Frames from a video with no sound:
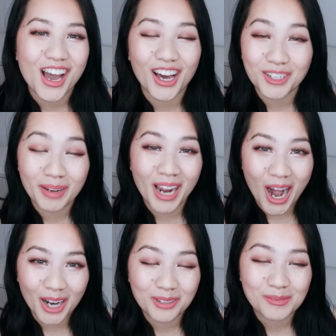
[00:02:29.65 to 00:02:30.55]
on my
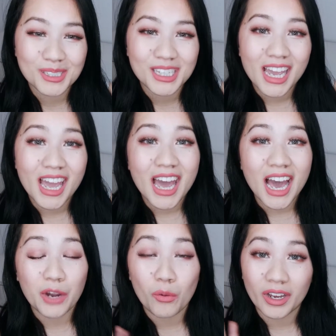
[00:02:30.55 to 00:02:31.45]
arms.
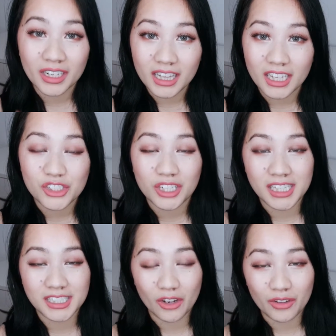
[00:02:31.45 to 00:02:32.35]
I want to let you
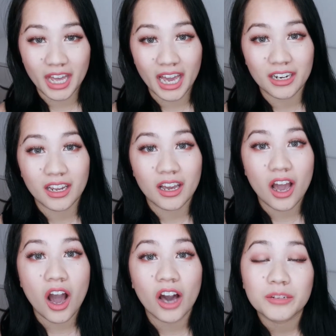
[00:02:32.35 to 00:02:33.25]
guys know that
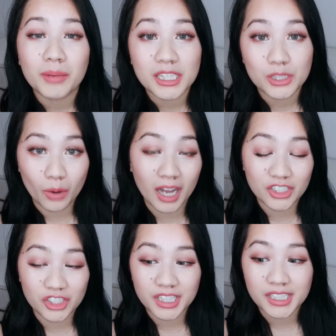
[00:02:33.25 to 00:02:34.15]
on my
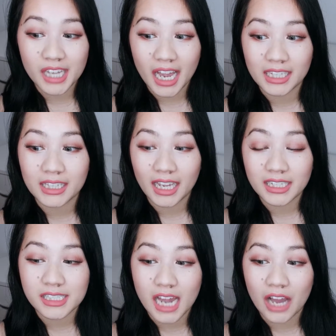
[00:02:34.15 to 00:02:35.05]
swatches, I
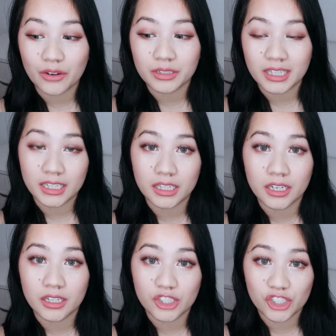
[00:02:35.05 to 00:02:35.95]
laid down
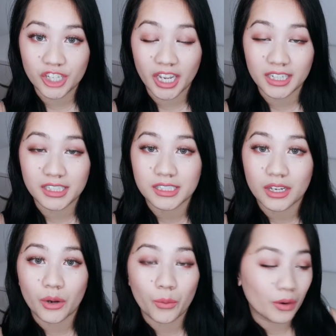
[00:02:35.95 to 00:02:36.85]
the shades
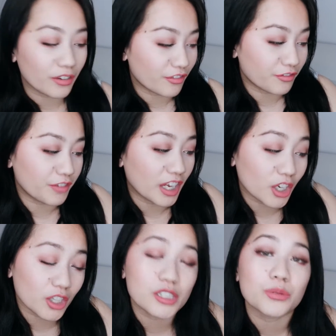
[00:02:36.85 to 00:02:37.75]
with
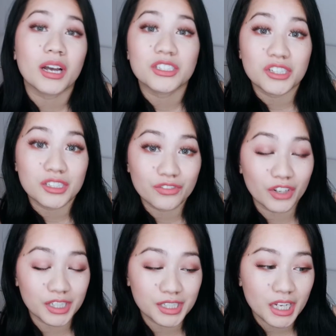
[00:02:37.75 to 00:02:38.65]
finger swatches
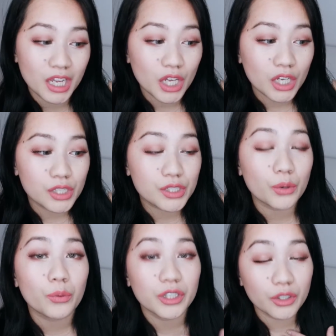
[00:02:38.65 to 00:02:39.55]
first.
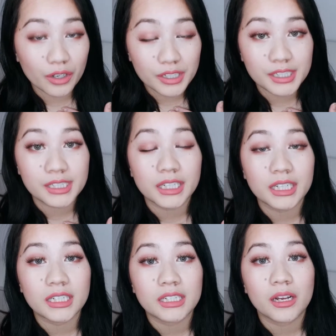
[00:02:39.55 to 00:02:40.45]
So what you're
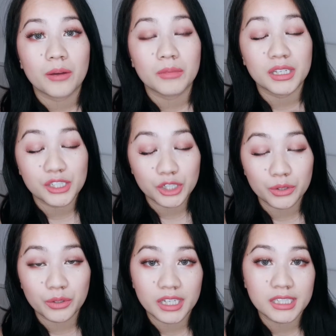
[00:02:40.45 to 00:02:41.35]
seeing me
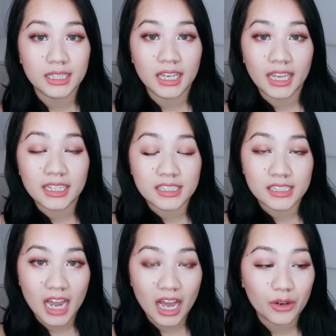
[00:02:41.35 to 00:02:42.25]
do is laying
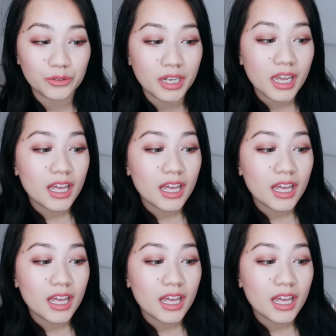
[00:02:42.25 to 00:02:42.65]
down